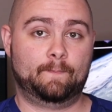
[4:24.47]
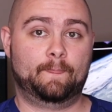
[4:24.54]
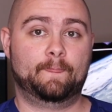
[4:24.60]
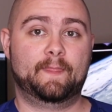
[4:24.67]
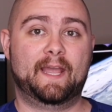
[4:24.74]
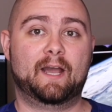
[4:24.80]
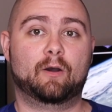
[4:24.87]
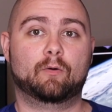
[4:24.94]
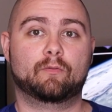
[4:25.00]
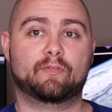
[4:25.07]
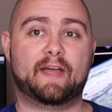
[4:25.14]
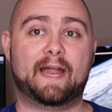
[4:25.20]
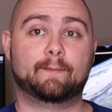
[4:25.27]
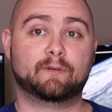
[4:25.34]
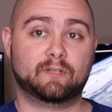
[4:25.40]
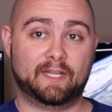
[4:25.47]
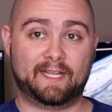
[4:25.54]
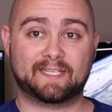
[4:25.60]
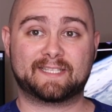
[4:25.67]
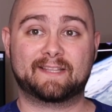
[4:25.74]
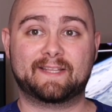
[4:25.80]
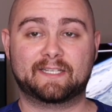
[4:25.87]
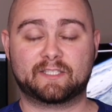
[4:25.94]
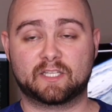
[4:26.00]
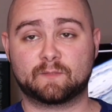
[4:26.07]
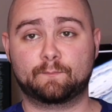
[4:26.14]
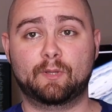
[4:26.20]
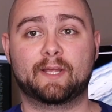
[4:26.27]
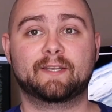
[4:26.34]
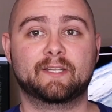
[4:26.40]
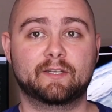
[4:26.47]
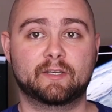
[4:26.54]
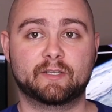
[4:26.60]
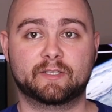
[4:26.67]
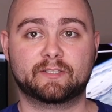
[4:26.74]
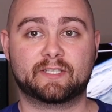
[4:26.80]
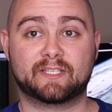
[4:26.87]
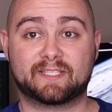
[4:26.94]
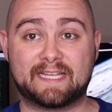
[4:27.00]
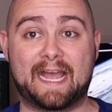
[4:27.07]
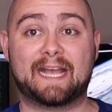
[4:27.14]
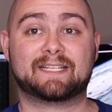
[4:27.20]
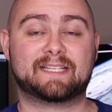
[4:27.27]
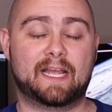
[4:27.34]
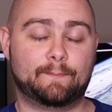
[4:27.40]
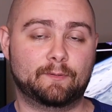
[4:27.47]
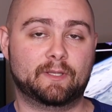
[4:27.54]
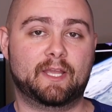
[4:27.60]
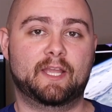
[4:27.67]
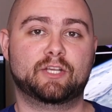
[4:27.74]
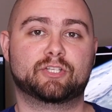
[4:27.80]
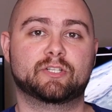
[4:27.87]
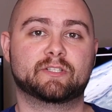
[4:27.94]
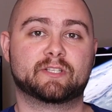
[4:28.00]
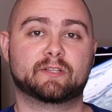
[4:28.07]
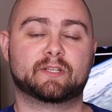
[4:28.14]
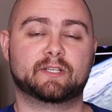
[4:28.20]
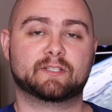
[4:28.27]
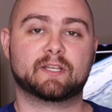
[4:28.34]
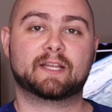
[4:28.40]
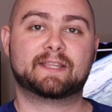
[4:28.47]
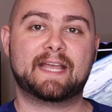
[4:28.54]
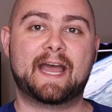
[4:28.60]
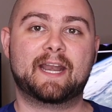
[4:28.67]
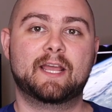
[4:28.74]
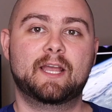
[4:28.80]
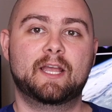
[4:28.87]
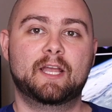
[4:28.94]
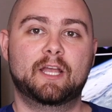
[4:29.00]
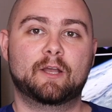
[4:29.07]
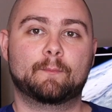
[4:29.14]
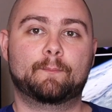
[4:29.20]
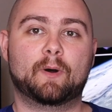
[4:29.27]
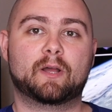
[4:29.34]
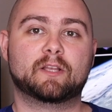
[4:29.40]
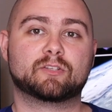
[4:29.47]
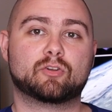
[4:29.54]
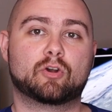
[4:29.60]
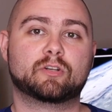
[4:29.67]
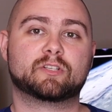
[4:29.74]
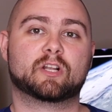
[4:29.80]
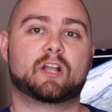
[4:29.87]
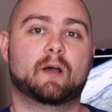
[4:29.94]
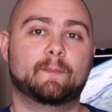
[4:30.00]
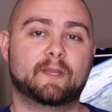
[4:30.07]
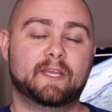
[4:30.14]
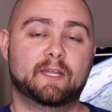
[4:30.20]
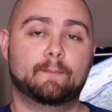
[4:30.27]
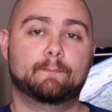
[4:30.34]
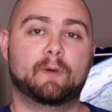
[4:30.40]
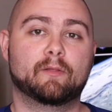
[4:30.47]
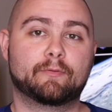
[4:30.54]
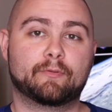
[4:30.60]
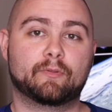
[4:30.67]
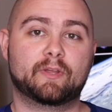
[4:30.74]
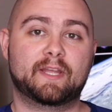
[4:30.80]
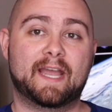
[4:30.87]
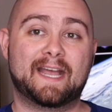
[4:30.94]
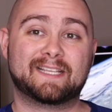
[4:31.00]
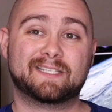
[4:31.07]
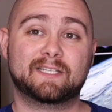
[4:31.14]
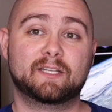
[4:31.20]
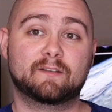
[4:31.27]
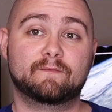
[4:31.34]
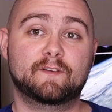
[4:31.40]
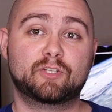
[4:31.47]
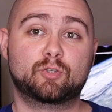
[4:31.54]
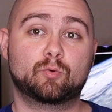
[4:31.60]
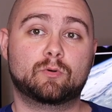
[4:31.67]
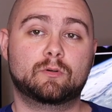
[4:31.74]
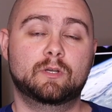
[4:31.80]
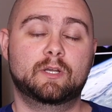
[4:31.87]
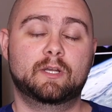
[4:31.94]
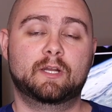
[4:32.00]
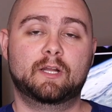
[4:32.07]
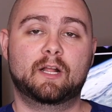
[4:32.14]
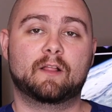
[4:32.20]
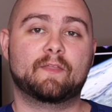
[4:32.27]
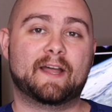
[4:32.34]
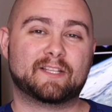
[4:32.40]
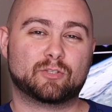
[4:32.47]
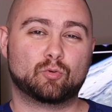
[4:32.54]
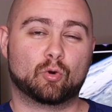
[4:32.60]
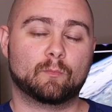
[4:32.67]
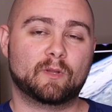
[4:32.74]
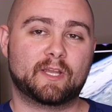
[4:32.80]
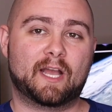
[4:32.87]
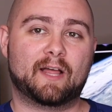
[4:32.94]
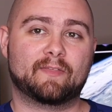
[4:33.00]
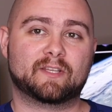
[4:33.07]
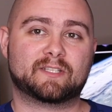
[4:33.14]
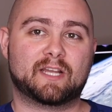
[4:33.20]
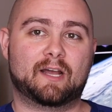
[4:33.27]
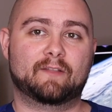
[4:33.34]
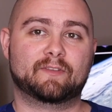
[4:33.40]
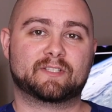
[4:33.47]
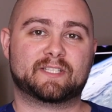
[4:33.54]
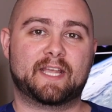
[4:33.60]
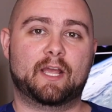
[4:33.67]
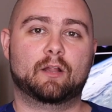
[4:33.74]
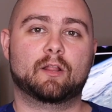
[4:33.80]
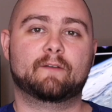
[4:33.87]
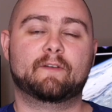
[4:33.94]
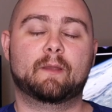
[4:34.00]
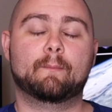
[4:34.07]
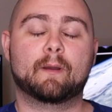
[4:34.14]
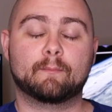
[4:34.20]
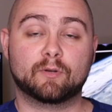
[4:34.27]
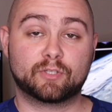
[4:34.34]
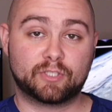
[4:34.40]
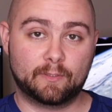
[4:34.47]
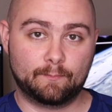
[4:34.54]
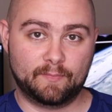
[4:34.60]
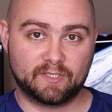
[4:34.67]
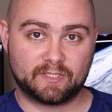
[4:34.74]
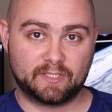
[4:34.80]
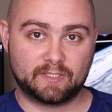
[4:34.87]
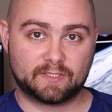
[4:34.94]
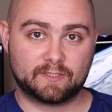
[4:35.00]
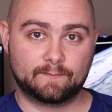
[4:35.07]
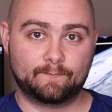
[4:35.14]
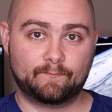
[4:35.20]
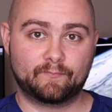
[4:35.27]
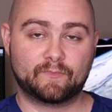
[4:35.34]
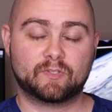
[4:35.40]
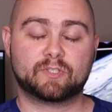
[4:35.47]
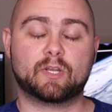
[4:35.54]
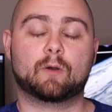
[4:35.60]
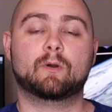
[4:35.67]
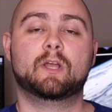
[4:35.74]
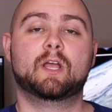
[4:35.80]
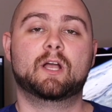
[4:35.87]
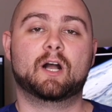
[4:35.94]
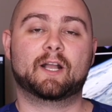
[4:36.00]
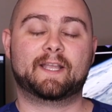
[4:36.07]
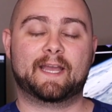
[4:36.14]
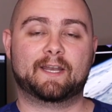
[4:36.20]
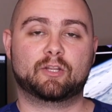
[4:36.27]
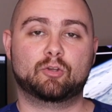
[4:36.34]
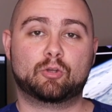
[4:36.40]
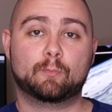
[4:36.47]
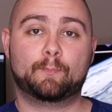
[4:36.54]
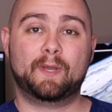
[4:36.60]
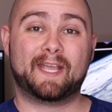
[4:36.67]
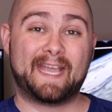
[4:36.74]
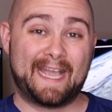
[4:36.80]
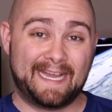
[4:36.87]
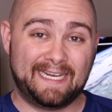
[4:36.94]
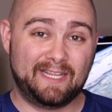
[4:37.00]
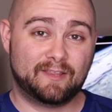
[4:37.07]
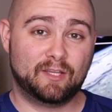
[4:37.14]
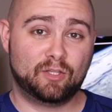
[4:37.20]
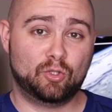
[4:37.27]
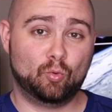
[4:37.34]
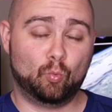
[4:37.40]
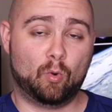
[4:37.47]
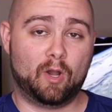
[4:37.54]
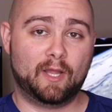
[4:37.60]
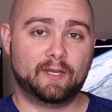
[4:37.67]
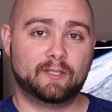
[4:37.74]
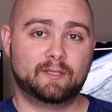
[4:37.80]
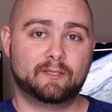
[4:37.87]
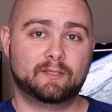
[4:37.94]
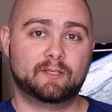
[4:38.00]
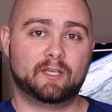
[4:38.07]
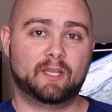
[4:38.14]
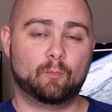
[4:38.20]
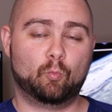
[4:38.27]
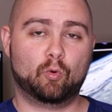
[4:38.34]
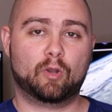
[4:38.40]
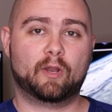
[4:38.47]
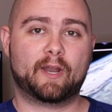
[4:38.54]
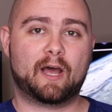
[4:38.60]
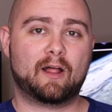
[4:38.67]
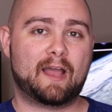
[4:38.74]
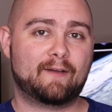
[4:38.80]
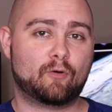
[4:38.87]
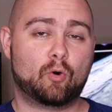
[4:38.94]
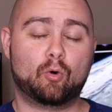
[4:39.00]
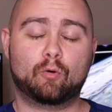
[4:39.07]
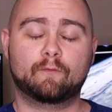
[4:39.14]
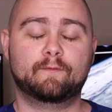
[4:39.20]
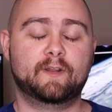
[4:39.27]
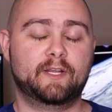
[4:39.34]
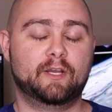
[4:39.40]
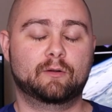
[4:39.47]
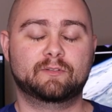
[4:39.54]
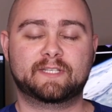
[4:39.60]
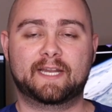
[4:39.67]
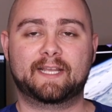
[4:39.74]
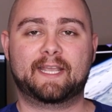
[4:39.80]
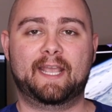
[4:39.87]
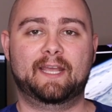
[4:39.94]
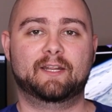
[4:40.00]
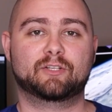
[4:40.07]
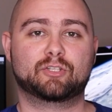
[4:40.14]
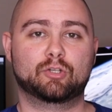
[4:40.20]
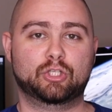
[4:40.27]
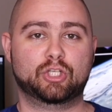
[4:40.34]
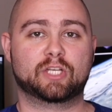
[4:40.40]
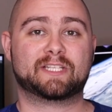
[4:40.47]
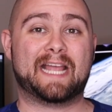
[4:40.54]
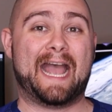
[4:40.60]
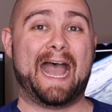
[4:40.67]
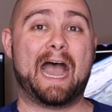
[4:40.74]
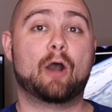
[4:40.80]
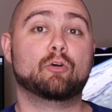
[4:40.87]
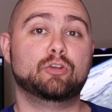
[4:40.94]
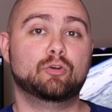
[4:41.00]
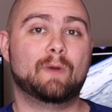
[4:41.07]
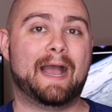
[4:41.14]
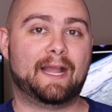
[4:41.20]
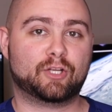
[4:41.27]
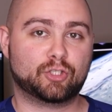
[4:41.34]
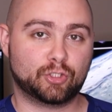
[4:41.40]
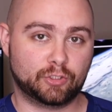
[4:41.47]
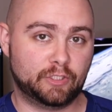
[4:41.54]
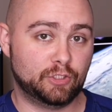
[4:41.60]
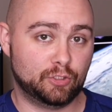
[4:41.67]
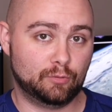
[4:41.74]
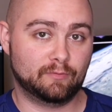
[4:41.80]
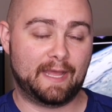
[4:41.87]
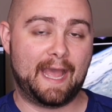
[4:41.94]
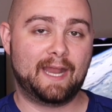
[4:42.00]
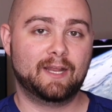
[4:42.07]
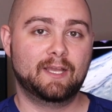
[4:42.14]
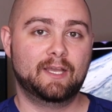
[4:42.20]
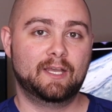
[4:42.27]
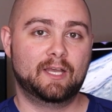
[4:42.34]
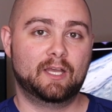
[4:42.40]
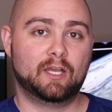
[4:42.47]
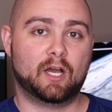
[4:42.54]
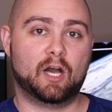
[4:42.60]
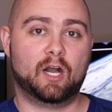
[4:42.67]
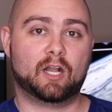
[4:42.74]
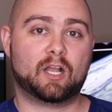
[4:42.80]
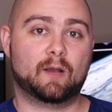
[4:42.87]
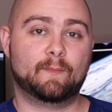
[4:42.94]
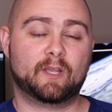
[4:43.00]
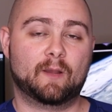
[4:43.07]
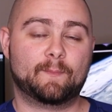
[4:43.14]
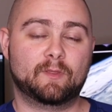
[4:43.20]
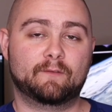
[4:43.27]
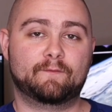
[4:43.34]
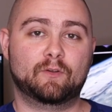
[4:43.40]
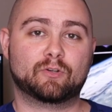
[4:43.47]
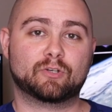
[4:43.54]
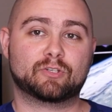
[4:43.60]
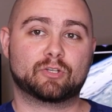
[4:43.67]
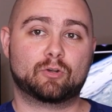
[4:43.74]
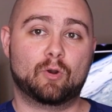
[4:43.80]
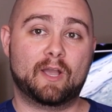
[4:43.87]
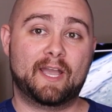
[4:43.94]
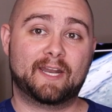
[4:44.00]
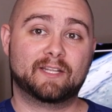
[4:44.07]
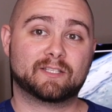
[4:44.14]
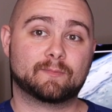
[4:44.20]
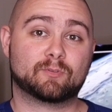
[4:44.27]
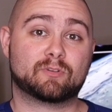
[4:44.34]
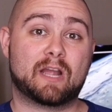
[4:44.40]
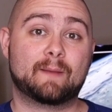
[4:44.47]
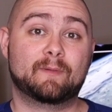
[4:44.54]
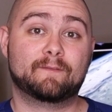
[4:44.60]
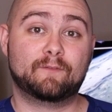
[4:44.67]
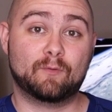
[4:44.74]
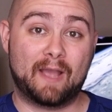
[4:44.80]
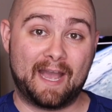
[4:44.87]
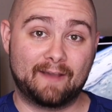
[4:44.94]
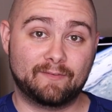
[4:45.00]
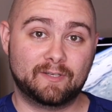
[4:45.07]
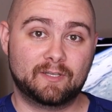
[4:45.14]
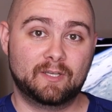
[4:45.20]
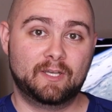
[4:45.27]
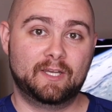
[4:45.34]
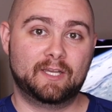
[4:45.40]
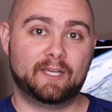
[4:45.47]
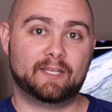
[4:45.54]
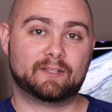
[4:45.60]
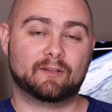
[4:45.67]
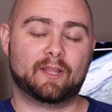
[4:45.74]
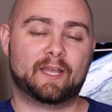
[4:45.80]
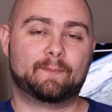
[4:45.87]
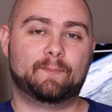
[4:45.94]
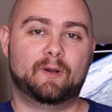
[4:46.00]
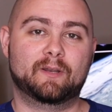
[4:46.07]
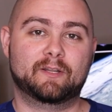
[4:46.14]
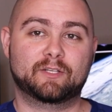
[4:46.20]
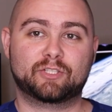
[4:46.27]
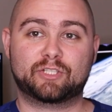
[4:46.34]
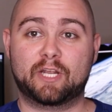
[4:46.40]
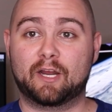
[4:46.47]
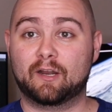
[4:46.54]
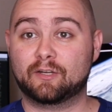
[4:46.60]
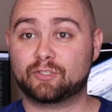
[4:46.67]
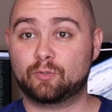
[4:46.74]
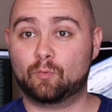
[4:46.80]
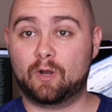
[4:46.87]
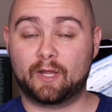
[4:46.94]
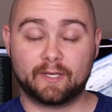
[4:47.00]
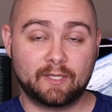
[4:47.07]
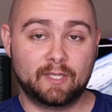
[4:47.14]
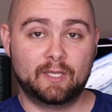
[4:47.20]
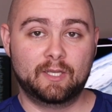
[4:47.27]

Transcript: Now that, like I said, that does blend into SaaS applications and things like that. But as long as they're coming in monthly as an individual, that's normally on the scale of a membership business. So again, you can pick anything you want, and I'll have a whole video dedicated to just how you actually do that coming up in the future. So go ahead and subscribe if you haven't. Hit the like button and share as you want.